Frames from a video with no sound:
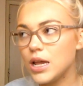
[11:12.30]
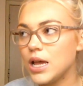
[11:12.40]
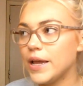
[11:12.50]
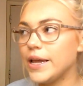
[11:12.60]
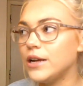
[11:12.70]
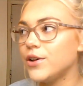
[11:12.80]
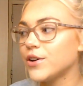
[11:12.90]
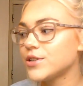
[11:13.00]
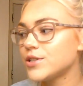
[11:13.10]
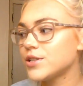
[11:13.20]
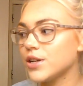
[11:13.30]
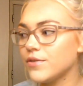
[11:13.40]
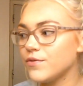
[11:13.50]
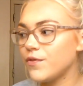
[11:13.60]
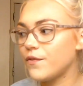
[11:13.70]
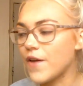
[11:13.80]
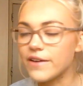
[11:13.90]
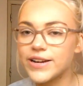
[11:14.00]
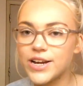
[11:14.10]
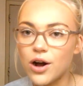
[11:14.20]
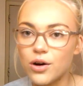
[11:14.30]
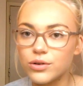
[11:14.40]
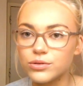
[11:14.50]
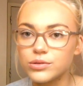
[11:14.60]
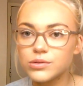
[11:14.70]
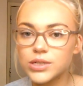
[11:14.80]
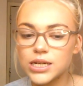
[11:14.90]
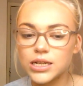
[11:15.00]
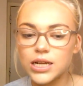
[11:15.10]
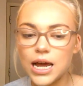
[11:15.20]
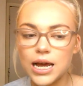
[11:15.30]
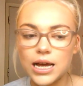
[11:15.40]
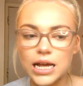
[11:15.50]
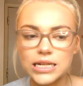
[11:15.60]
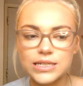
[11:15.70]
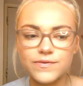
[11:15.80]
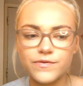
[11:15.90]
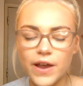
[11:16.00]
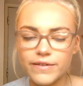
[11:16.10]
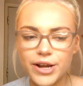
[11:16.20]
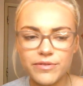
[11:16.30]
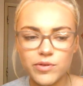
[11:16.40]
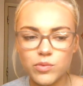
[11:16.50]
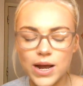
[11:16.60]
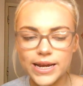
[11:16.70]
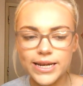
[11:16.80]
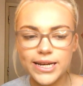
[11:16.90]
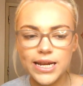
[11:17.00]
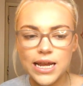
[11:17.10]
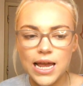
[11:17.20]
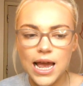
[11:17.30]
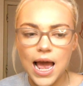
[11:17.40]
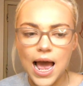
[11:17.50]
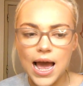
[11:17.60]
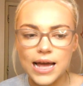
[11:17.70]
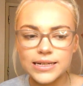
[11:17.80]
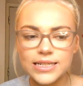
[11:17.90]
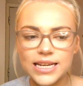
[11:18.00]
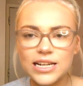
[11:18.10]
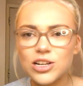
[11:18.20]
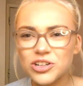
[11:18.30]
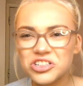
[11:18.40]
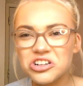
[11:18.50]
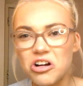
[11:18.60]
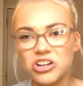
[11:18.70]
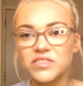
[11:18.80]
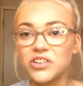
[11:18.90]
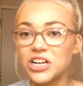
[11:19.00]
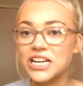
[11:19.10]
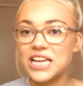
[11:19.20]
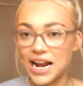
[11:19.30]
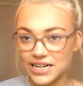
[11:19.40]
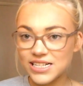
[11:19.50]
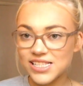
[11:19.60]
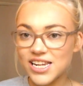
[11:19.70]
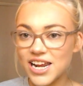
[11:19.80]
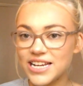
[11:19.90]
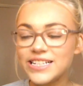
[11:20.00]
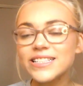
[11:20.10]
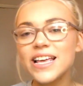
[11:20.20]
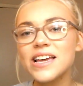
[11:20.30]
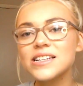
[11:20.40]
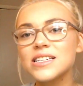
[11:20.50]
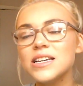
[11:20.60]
He looked very old and very overweight, and he looked kind of like a gangster, he said.